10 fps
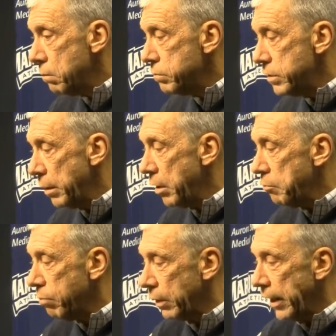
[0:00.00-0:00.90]
Timmy
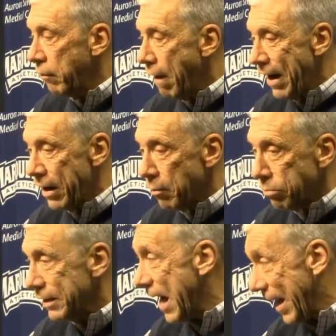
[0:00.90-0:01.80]
played right on the
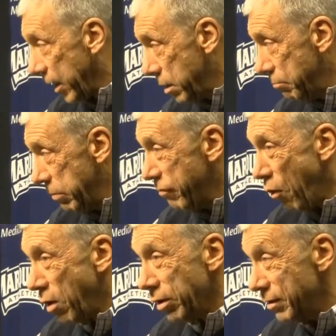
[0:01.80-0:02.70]
block
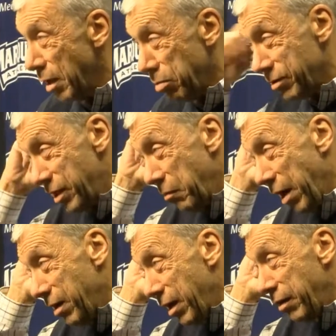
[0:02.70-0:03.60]
before the double team.
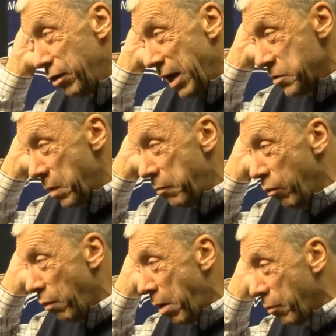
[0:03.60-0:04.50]
You guys maybe
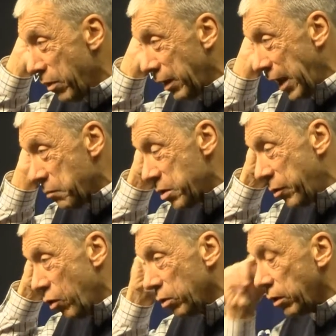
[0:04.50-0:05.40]
remember the game, some of
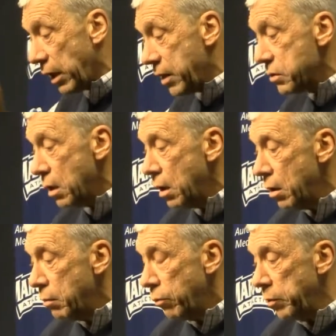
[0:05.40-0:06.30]
you older guys.
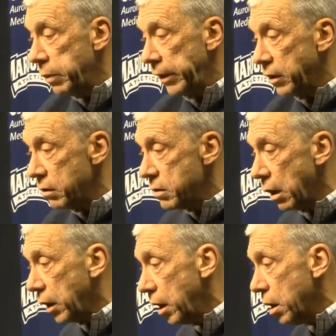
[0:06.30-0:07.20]
We played
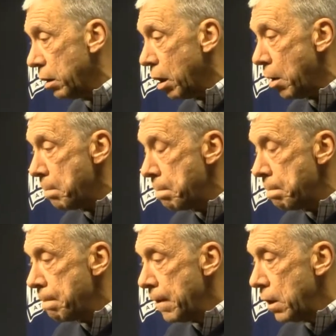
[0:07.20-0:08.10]
Kentucky, and
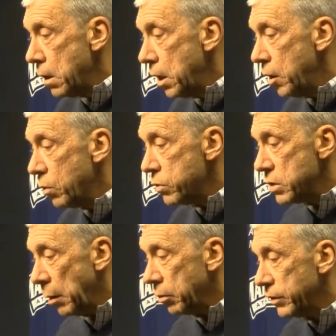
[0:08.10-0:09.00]
he was
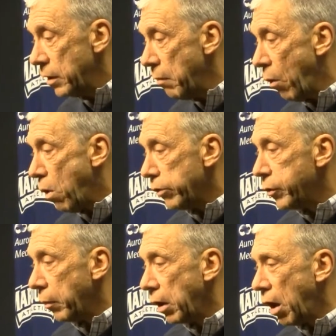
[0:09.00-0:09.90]
double teamed by Walter
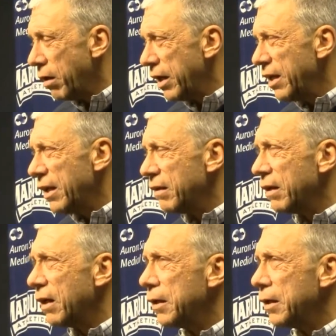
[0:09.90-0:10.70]
McCartney and